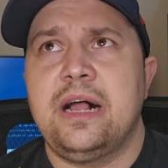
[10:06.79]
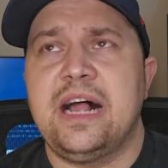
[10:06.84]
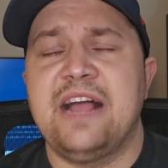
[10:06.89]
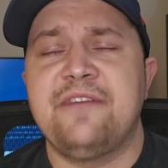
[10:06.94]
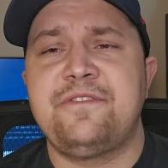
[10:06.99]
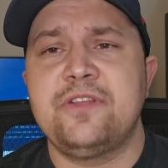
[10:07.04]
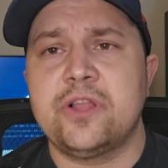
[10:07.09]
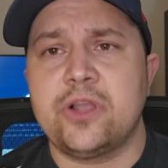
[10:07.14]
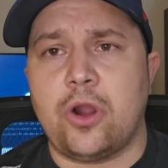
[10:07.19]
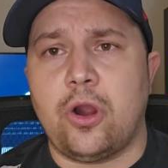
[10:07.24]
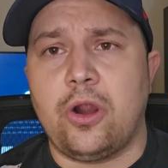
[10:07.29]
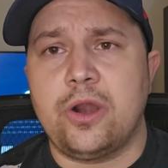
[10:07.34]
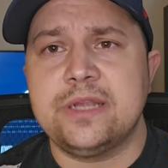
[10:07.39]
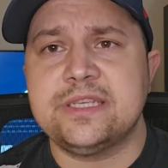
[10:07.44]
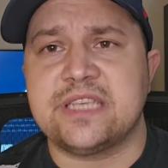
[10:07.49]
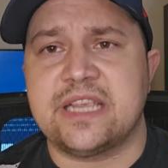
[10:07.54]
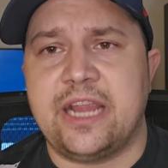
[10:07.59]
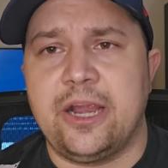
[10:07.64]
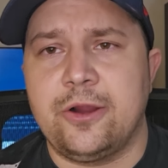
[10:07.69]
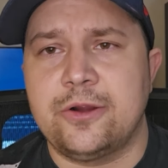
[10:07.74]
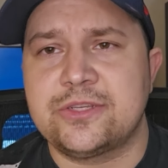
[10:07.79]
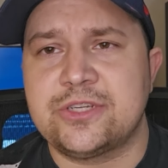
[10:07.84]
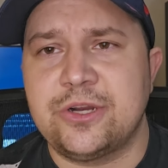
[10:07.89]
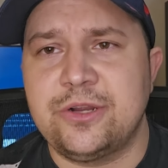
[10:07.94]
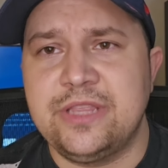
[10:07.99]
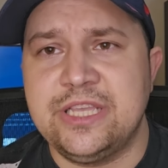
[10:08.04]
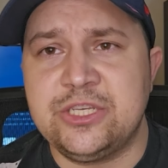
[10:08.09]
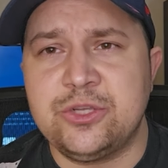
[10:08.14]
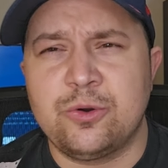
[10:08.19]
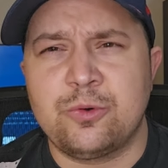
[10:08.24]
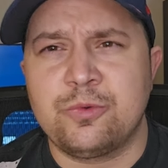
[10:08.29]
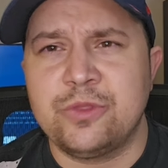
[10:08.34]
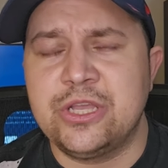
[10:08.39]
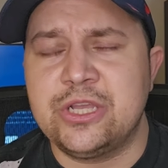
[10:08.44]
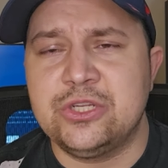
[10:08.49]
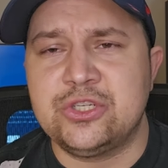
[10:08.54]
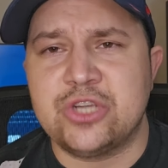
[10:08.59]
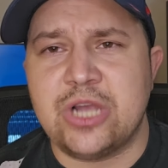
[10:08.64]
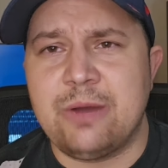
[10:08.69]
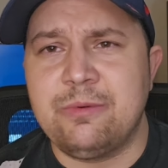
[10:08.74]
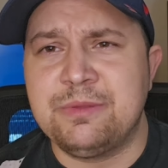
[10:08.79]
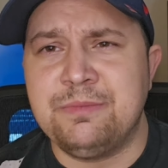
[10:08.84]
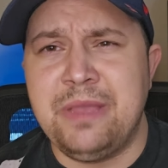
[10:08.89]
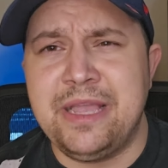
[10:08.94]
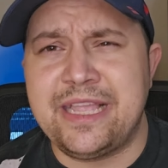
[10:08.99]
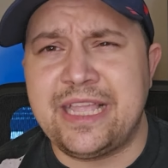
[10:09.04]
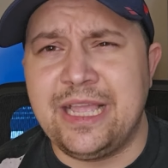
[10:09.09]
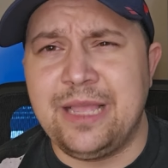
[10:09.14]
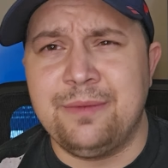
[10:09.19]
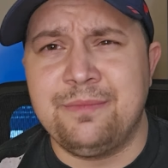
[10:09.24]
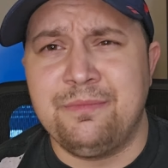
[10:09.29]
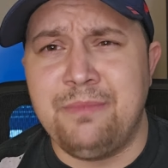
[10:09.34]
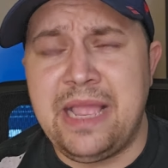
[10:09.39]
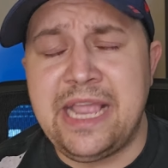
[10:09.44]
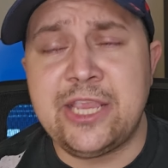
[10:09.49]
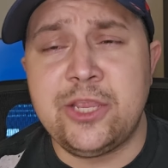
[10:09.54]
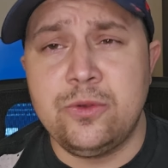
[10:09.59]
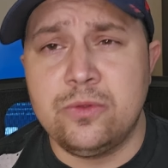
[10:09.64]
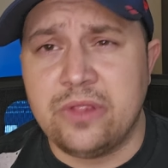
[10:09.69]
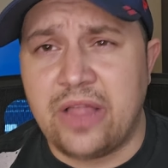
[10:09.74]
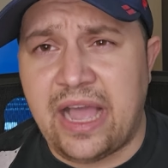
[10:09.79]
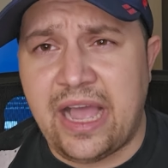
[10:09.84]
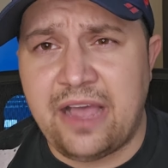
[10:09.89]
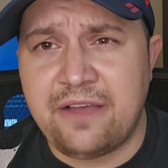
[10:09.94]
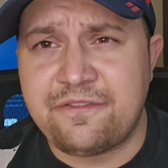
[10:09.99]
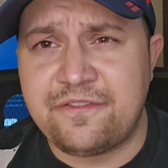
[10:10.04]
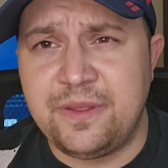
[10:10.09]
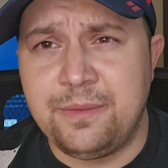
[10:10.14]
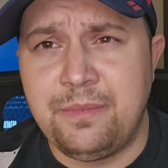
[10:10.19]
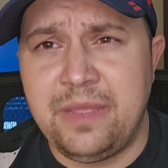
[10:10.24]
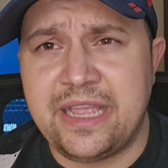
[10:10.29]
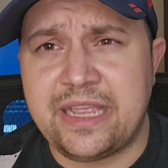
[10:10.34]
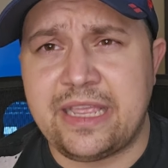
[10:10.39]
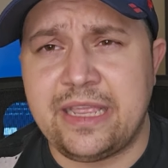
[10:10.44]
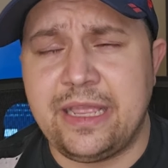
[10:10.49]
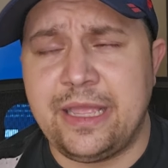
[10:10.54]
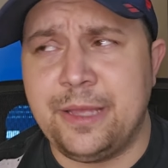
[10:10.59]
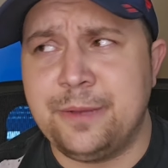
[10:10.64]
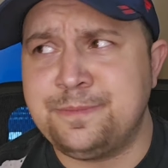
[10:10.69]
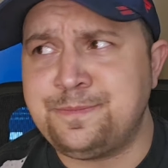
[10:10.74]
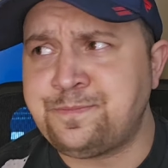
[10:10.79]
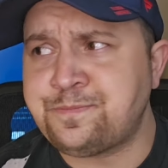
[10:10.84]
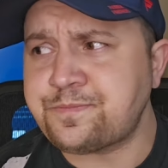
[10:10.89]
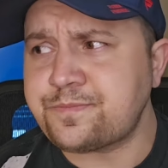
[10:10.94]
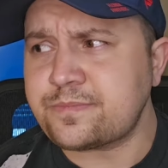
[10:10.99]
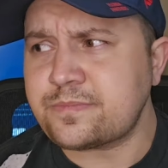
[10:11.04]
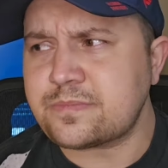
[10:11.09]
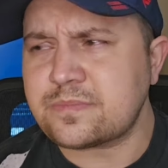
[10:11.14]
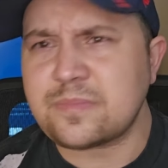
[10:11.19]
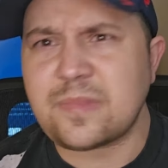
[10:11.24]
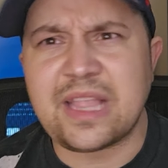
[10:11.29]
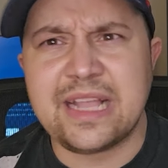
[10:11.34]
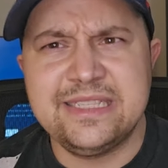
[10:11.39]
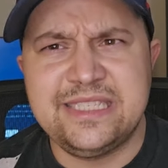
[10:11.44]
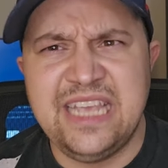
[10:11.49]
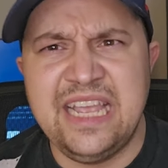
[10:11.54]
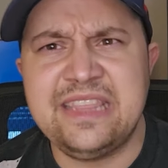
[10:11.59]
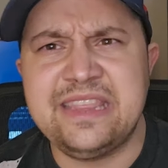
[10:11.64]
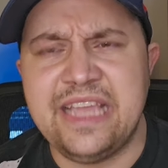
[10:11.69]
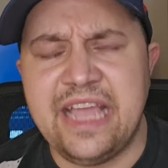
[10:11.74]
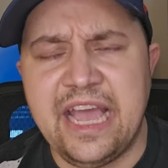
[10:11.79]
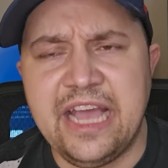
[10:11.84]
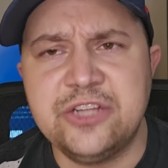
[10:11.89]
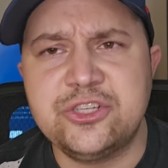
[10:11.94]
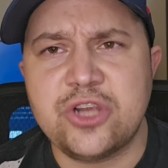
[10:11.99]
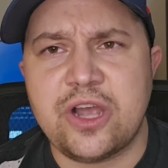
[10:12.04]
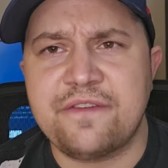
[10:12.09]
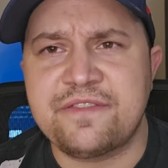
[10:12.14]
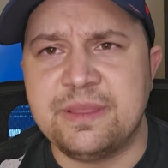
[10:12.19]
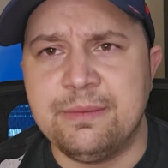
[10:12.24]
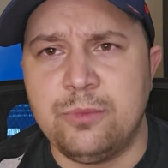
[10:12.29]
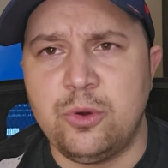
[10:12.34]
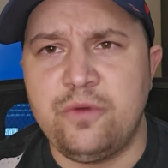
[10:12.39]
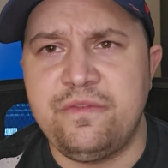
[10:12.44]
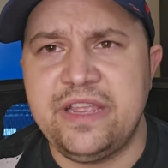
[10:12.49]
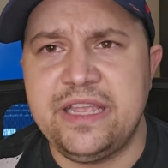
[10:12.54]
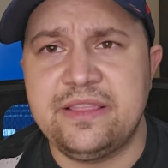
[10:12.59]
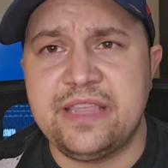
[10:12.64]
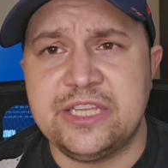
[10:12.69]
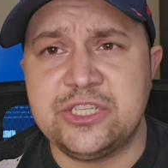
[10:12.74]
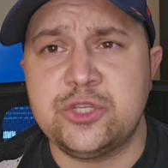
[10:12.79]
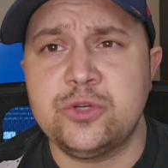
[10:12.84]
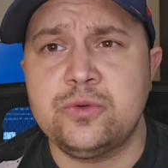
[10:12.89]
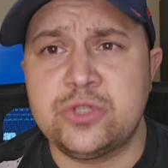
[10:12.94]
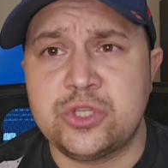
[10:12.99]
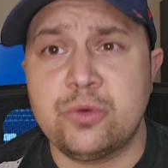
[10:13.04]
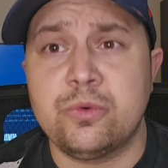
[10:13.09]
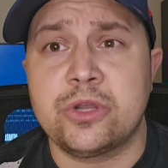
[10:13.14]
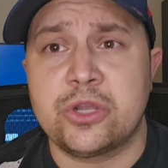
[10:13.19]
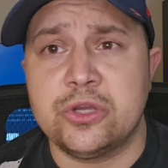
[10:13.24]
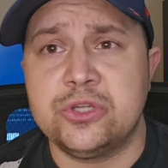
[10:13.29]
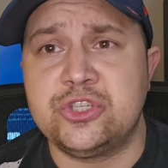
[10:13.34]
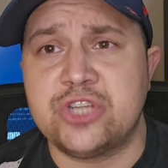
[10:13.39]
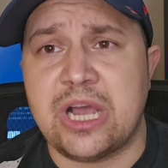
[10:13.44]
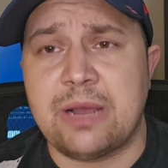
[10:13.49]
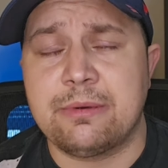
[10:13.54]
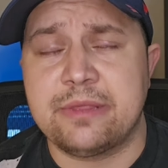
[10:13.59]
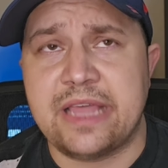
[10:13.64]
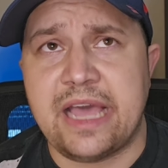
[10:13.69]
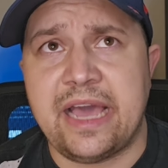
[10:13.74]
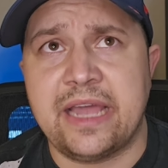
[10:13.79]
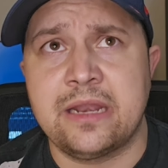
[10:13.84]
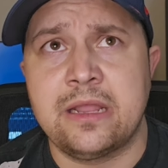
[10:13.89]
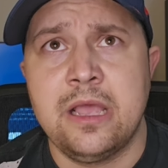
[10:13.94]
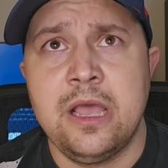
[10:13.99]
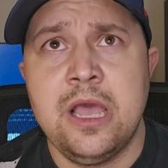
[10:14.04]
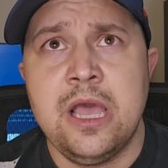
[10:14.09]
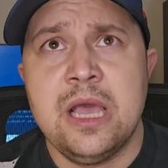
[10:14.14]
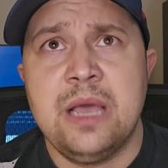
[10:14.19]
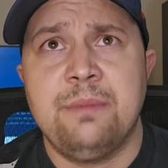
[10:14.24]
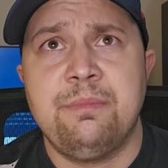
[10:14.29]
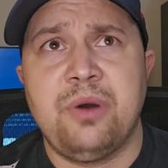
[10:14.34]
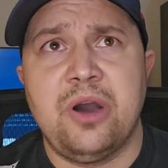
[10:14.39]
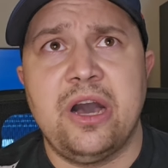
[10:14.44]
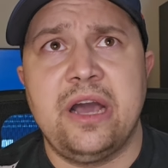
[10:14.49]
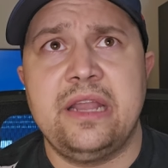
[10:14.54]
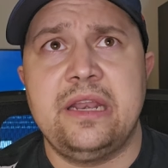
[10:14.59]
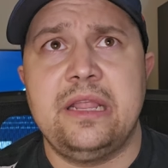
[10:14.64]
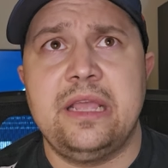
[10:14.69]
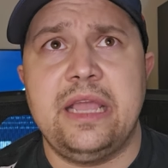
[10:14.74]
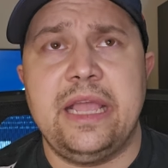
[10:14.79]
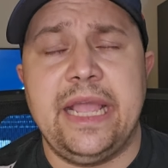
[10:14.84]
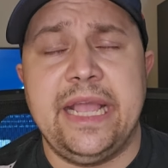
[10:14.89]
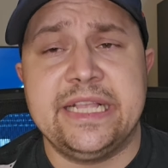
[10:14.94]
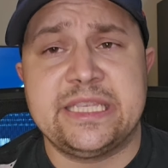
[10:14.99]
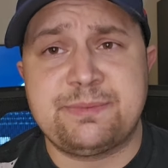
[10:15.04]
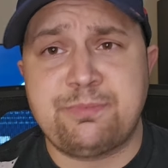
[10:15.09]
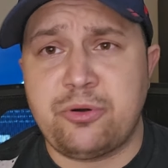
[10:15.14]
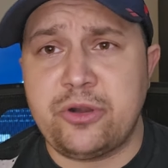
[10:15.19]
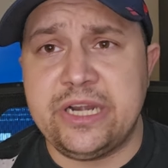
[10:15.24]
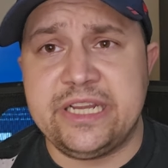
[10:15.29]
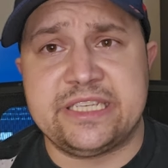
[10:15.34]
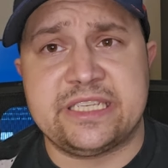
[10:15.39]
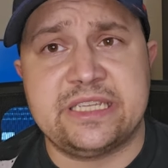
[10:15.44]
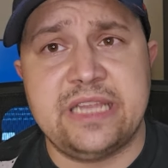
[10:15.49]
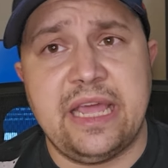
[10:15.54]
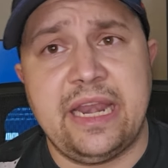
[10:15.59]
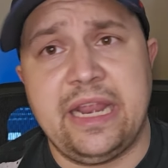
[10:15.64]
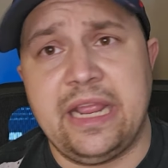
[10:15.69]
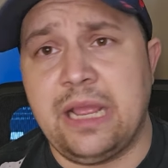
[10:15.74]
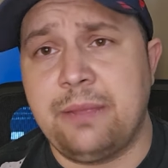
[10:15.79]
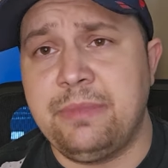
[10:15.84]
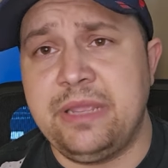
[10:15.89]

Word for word: I feel like Art as a character, they do a really good job with making him make you laugh and making him take the edge off the movie. They do do a good job of that, but it's pretty steady.